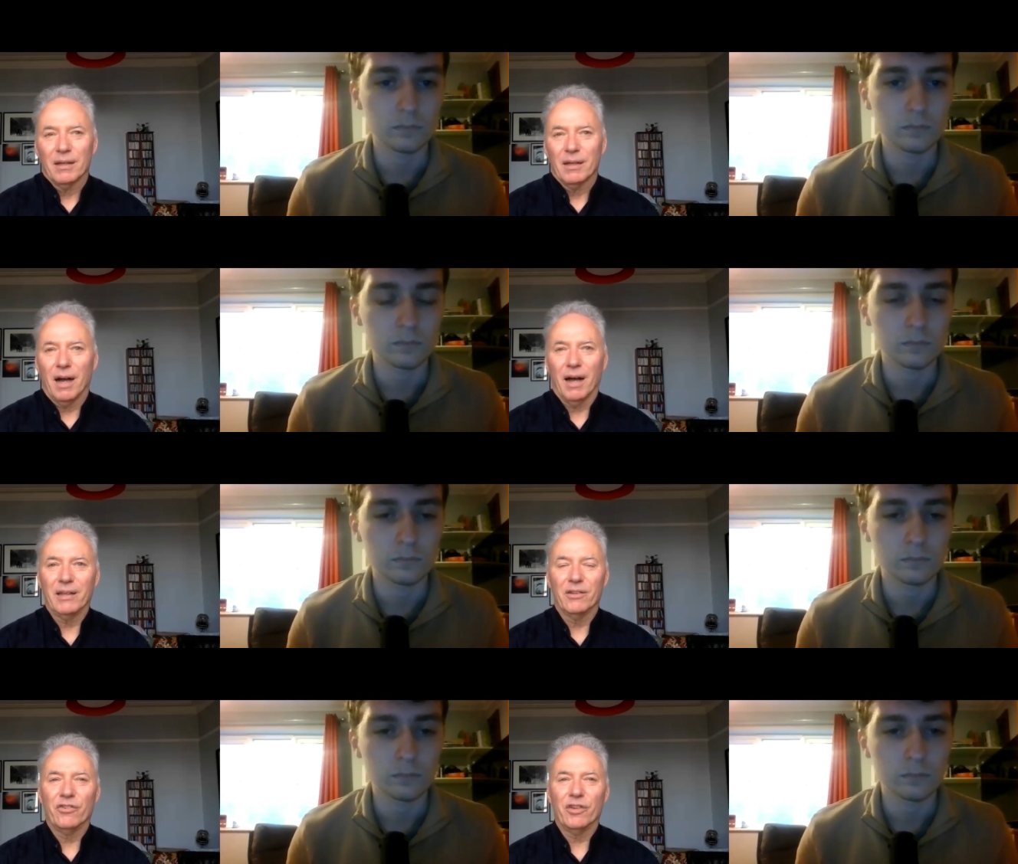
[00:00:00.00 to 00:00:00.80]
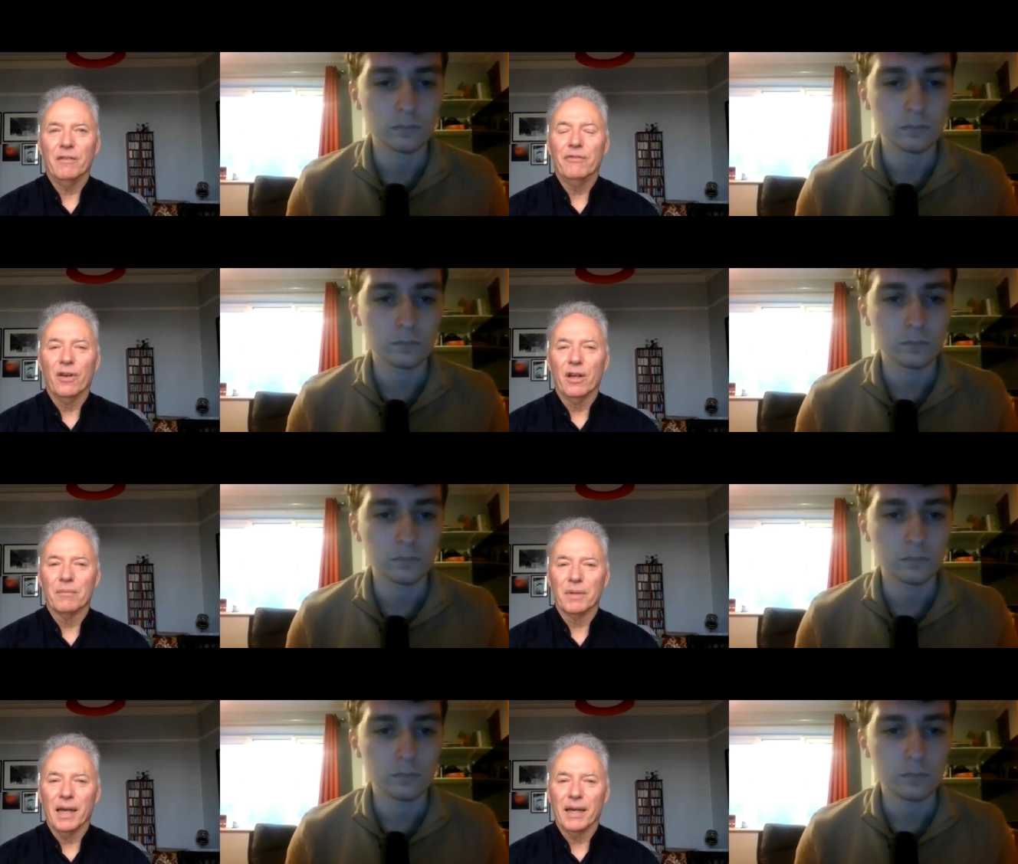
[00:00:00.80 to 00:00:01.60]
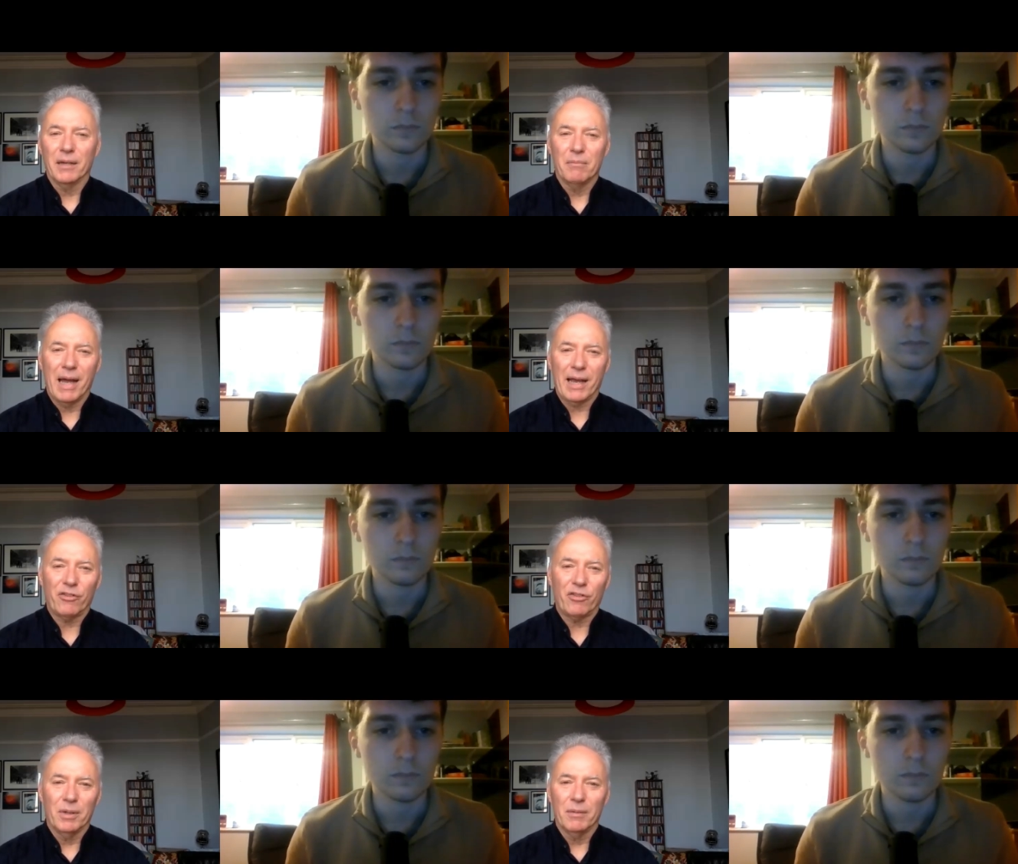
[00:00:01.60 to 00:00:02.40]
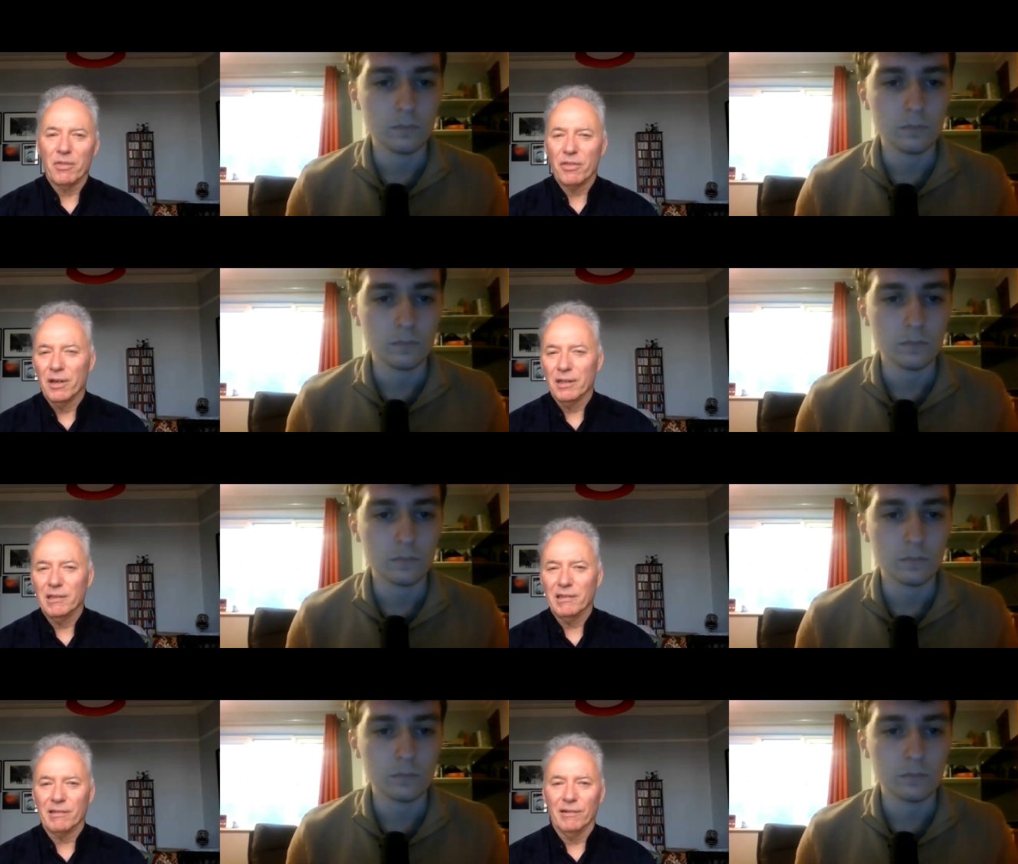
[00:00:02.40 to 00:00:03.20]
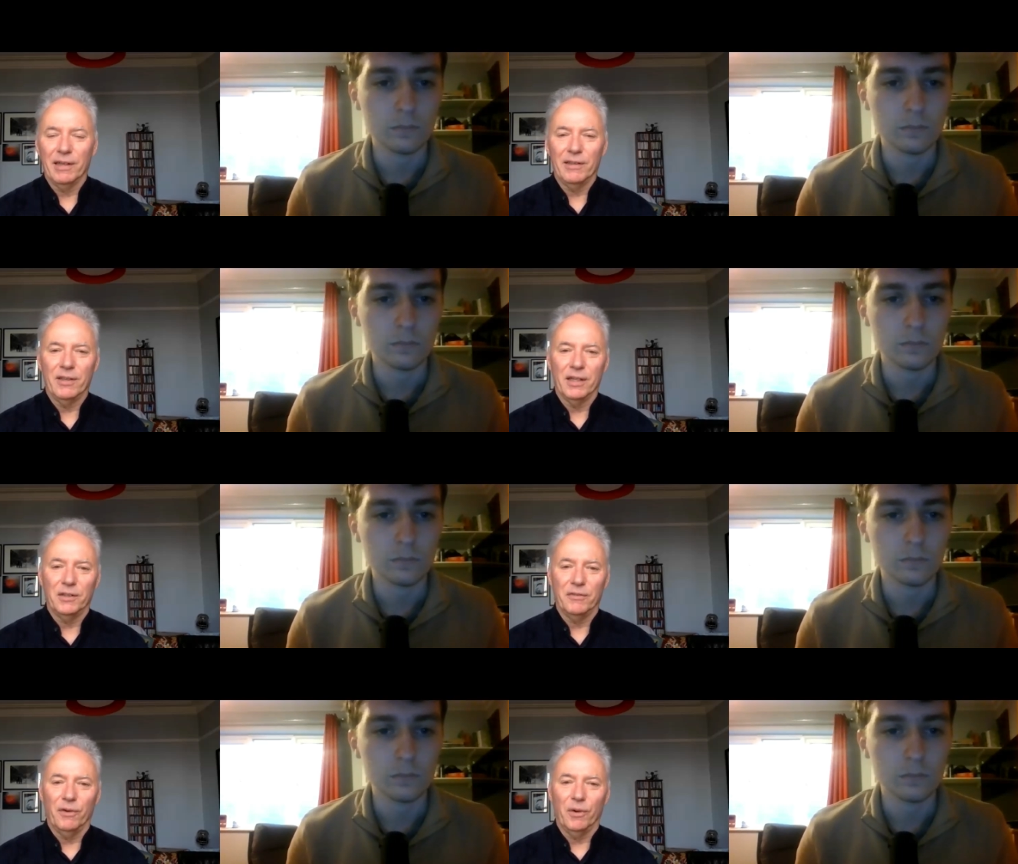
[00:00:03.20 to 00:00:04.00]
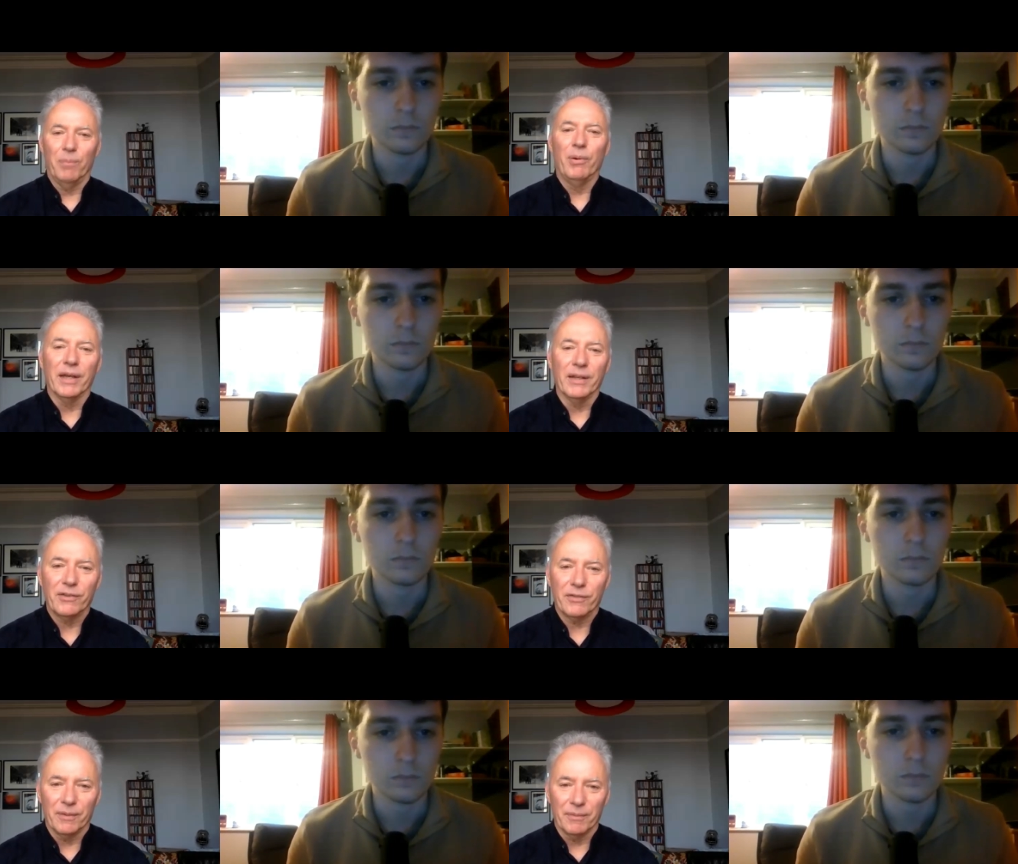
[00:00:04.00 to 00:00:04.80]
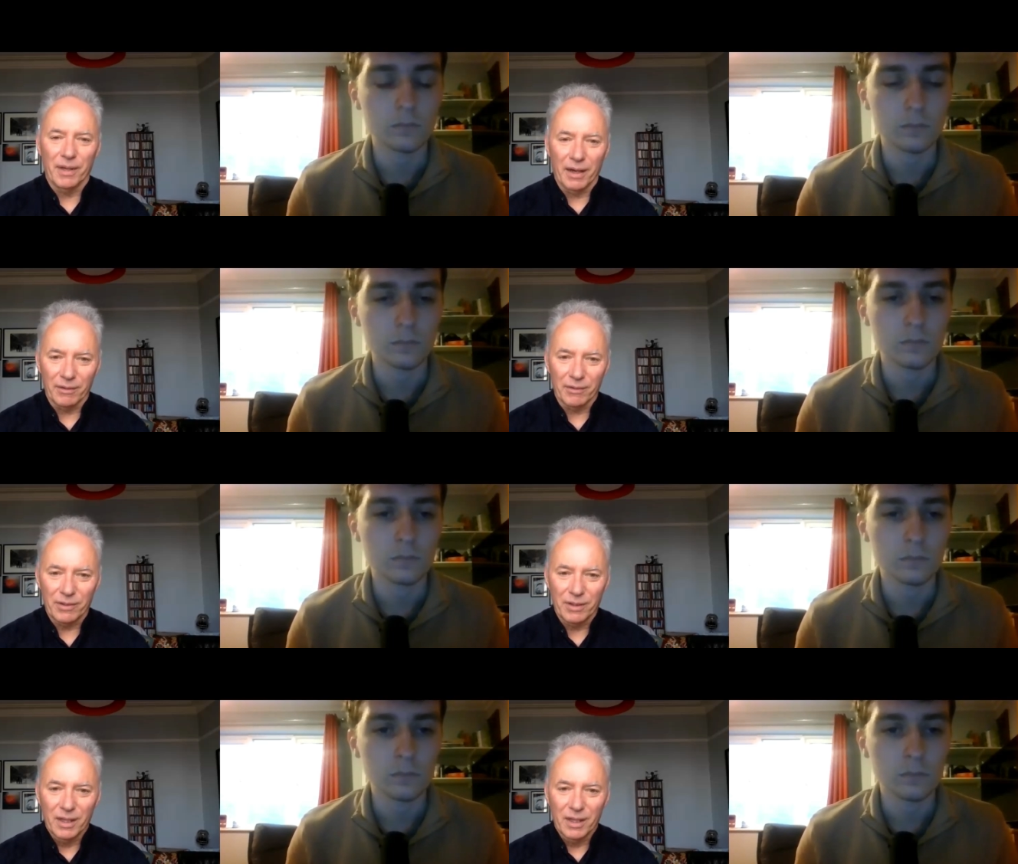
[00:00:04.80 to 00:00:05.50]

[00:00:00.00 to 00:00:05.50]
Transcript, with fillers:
Speaker 1: I could see Fulham getting a maximum 33, 34 points from those.